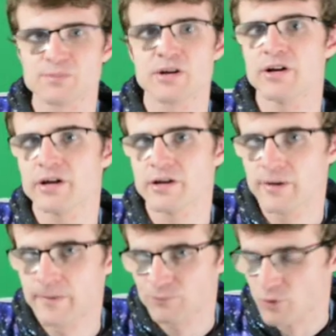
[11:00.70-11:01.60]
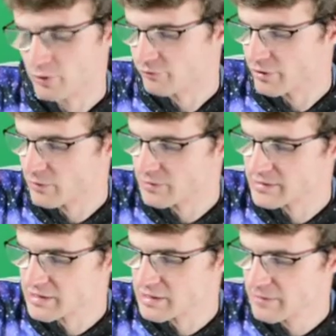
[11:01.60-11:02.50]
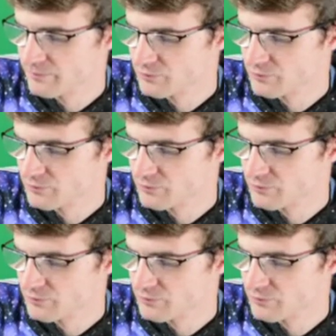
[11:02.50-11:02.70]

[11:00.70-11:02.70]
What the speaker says: of period or frequency,